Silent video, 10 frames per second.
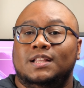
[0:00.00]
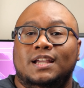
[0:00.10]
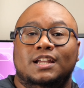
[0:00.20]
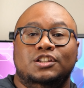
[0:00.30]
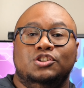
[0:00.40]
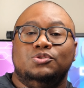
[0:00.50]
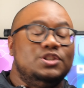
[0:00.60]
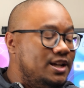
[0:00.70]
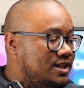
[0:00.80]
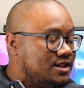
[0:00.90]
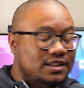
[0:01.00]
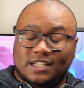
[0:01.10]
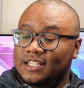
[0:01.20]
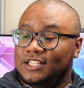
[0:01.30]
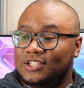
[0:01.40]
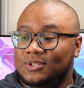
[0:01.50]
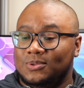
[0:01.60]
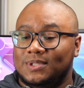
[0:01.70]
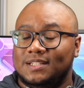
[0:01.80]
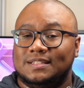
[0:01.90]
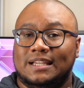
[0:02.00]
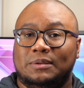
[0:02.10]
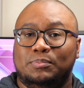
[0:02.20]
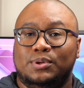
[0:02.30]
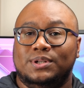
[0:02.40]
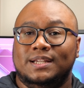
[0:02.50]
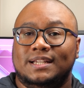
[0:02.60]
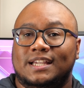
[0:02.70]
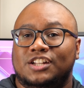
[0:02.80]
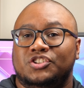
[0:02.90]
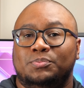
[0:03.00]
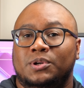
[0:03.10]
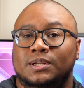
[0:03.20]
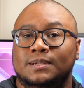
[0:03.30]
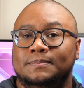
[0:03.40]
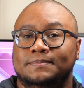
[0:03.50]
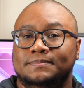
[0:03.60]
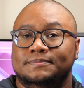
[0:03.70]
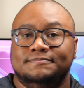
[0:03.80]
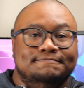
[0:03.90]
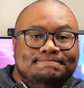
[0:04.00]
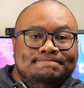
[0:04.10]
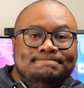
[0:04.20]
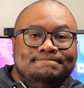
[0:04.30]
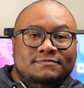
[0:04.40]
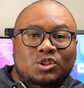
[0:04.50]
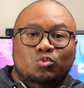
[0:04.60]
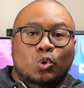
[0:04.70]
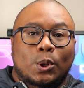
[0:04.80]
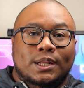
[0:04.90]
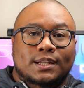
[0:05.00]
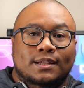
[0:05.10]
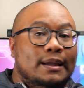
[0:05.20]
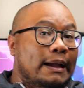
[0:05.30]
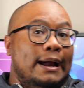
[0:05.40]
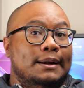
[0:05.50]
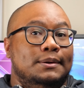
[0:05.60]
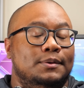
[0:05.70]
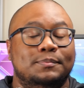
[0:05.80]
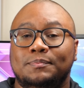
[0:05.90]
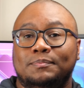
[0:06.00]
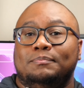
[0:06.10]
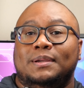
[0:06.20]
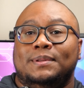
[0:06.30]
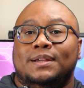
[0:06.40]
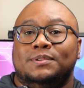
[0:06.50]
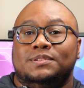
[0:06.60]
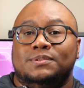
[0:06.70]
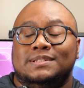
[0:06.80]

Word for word: and you changing the EQ is like putting ketchup on it. You're ruining it. I don't know, maybe that was their